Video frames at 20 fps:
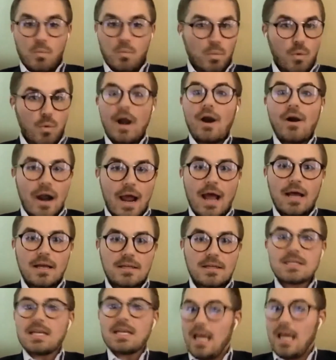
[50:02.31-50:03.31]

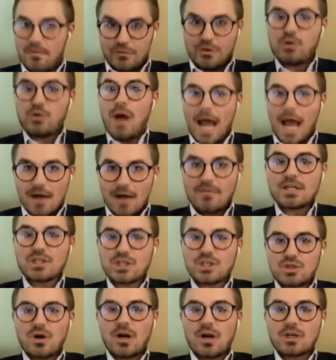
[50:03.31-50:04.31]
Whereas if you have a
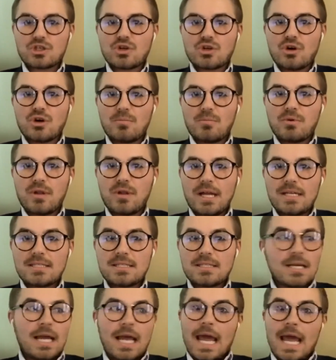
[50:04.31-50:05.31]
structure in
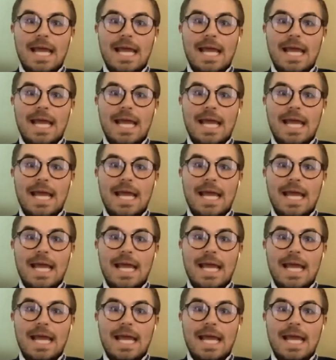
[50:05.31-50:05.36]
place,